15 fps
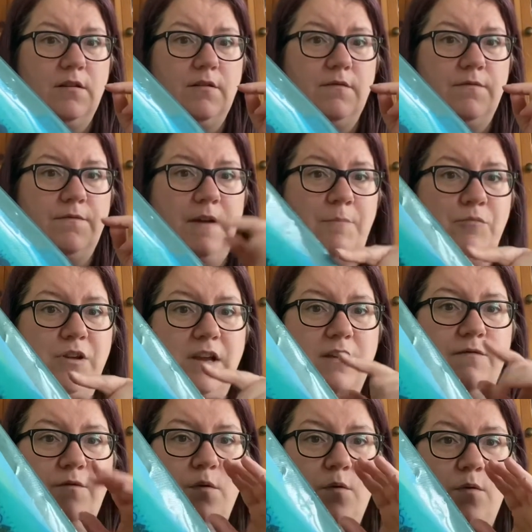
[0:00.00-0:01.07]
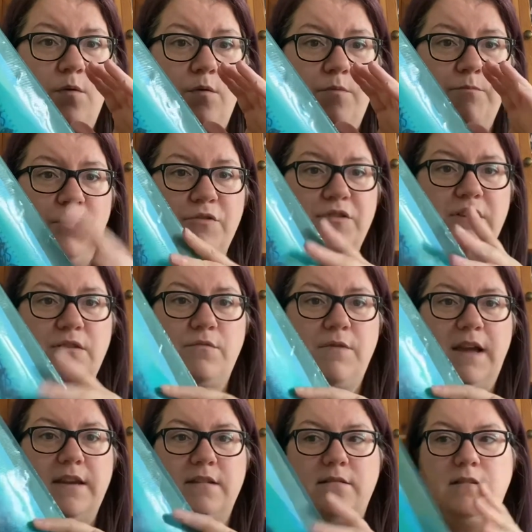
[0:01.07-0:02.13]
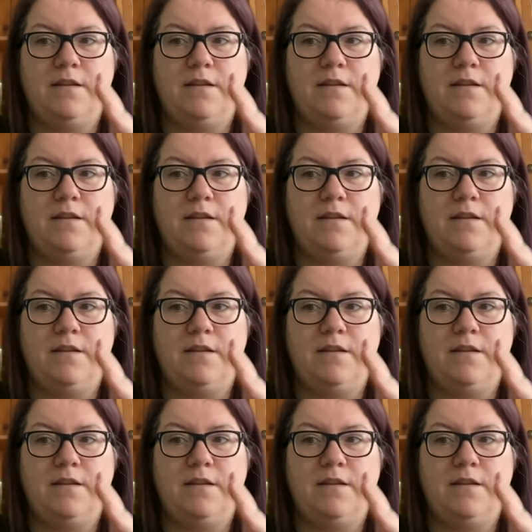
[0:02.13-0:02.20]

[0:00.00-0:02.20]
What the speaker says: fabric for body thread